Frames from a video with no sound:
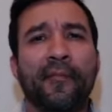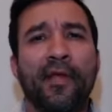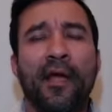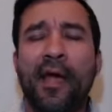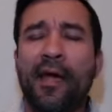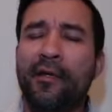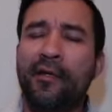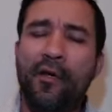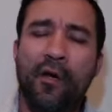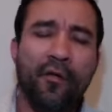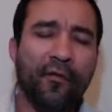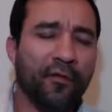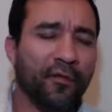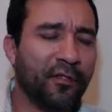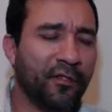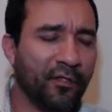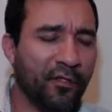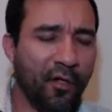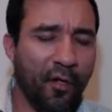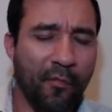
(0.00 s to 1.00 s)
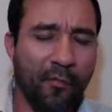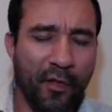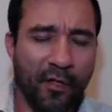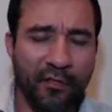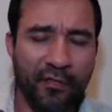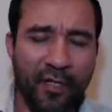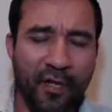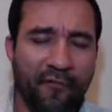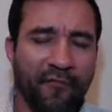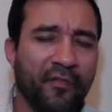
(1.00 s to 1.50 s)
I know there's so
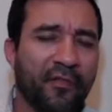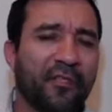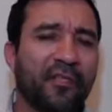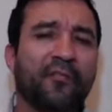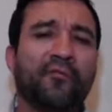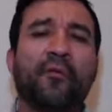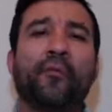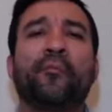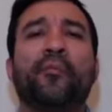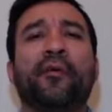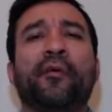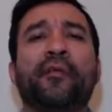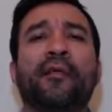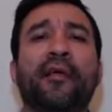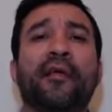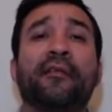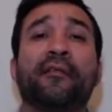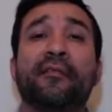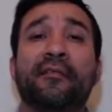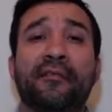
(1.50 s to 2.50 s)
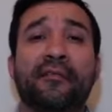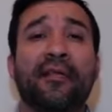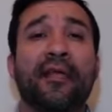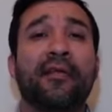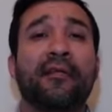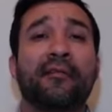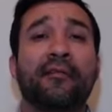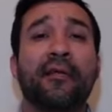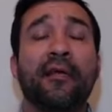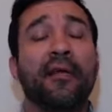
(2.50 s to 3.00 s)
much emphasis we put in the
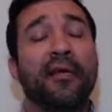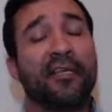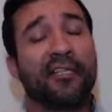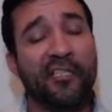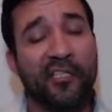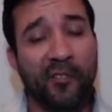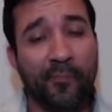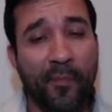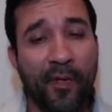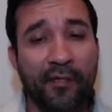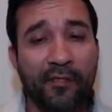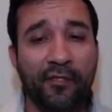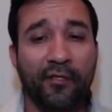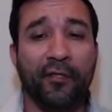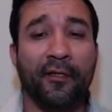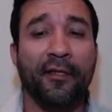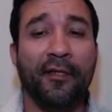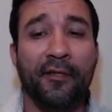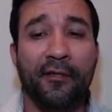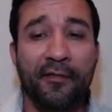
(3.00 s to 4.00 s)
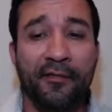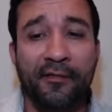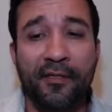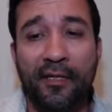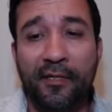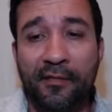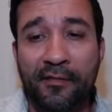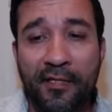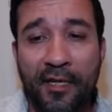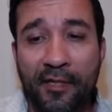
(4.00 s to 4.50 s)
state, especially in the state
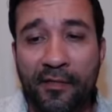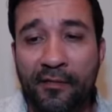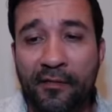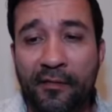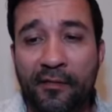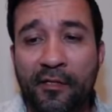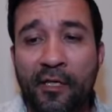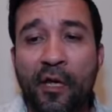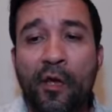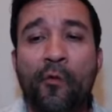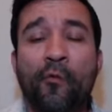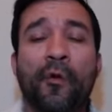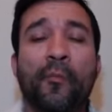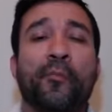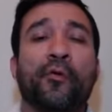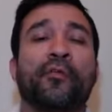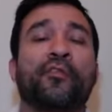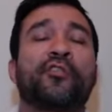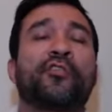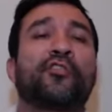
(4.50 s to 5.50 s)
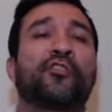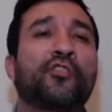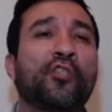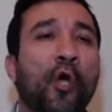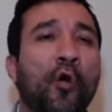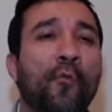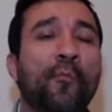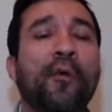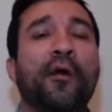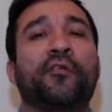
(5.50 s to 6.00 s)
of Texas. We put
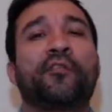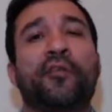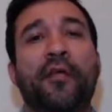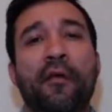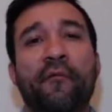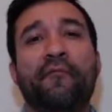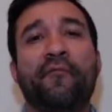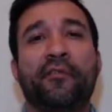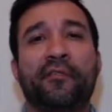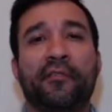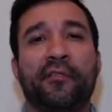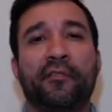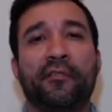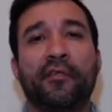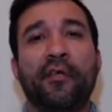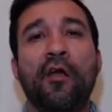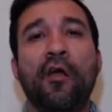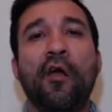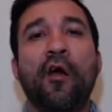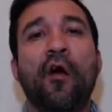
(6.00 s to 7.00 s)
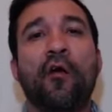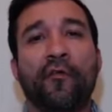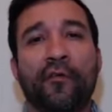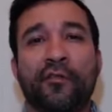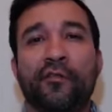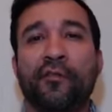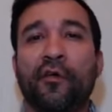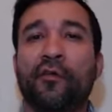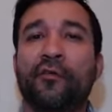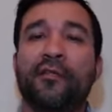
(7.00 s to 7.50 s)
so much emphasis on the
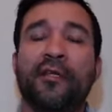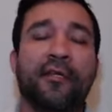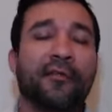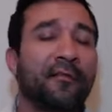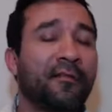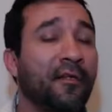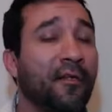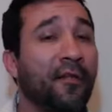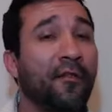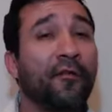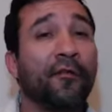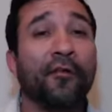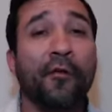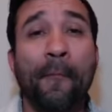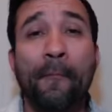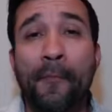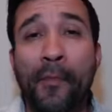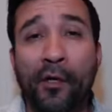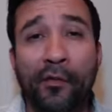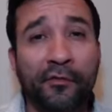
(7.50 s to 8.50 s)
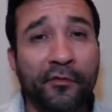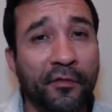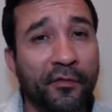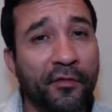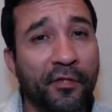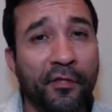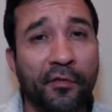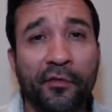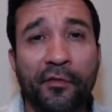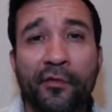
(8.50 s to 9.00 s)
STAAR test. Now, there are a
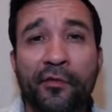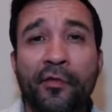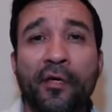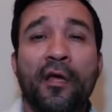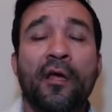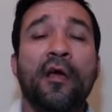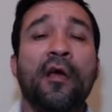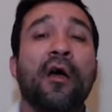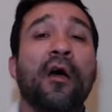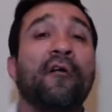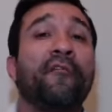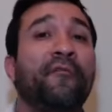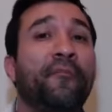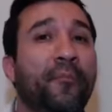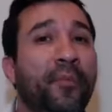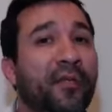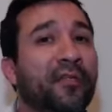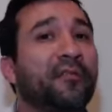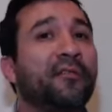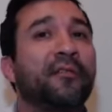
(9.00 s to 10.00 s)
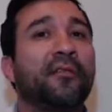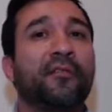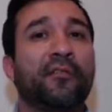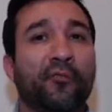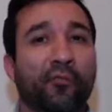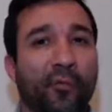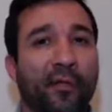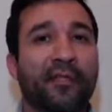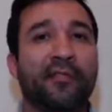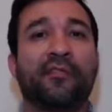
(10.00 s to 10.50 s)
multitude of business
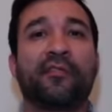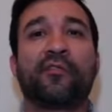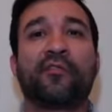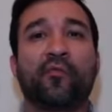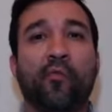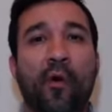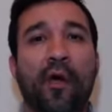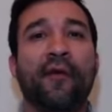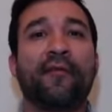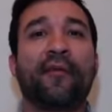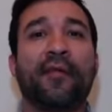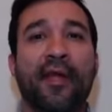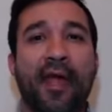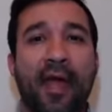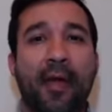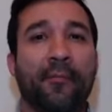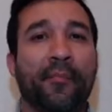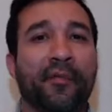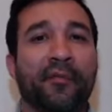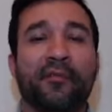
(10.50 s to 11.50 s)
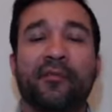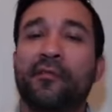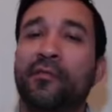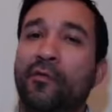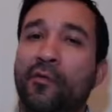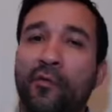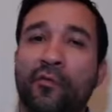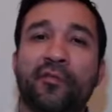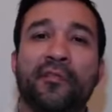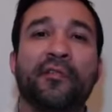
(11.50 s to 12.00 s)
reasons why that happens. The
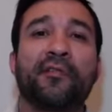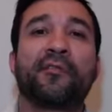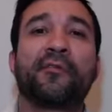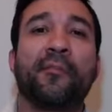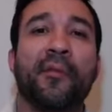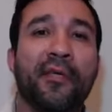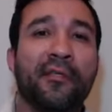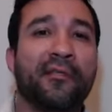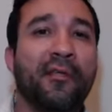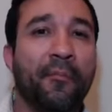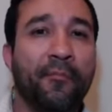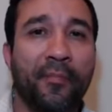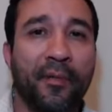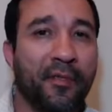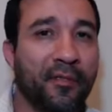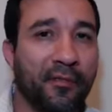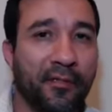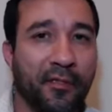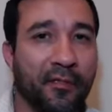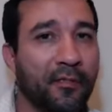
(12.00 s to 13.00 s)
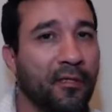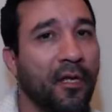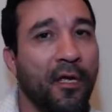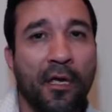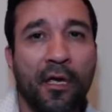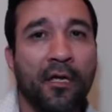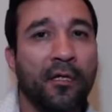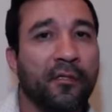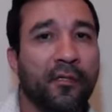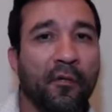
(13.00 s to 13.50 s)
school system is a business.
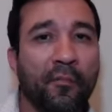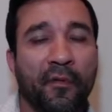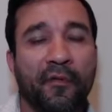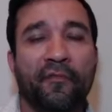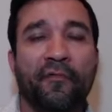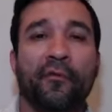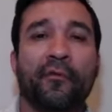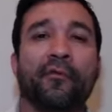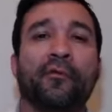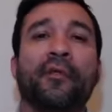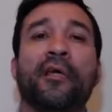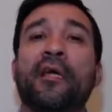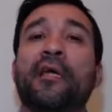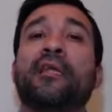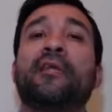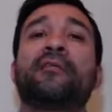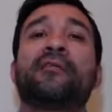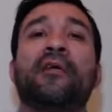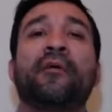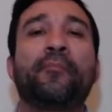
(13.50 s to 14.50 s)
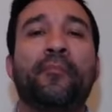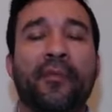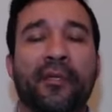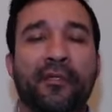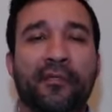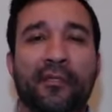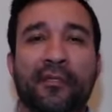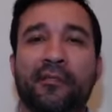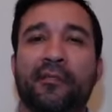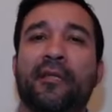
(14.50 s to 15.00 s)
Don't be fooled. It is a
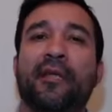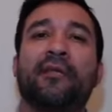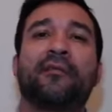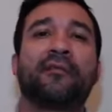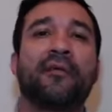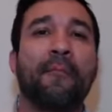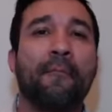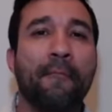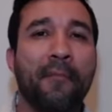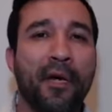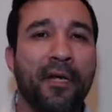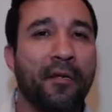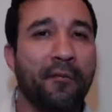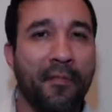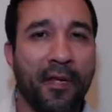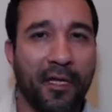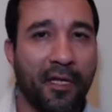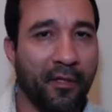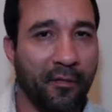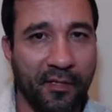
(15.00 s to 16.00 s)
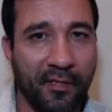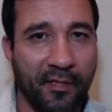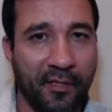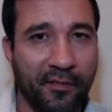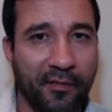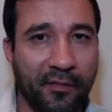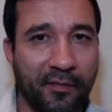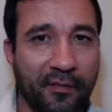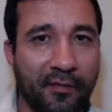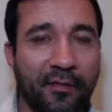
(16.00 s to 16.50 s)
business, it is a money making
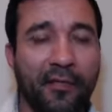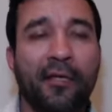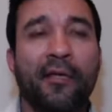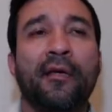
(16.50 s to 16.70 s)
business.